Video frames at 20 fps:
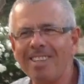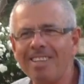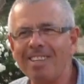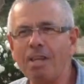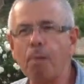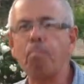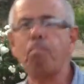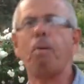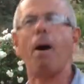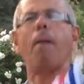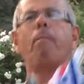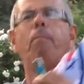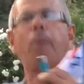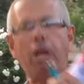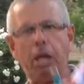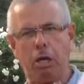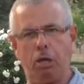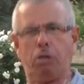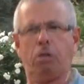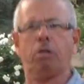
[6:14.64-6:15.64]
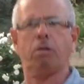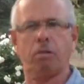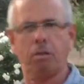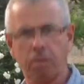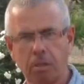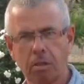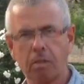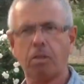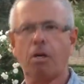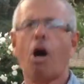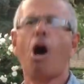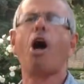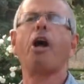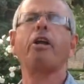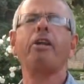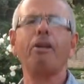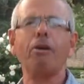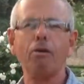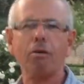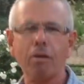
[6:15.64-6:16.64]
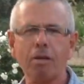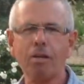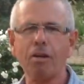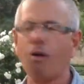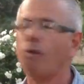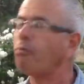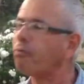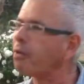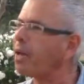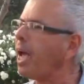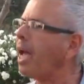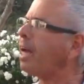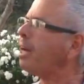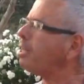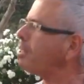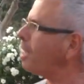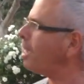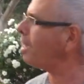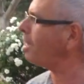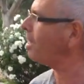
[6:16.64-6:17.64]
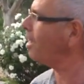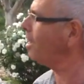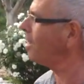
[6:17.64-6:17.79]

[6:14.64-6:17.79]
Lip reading: the public honor of Canada,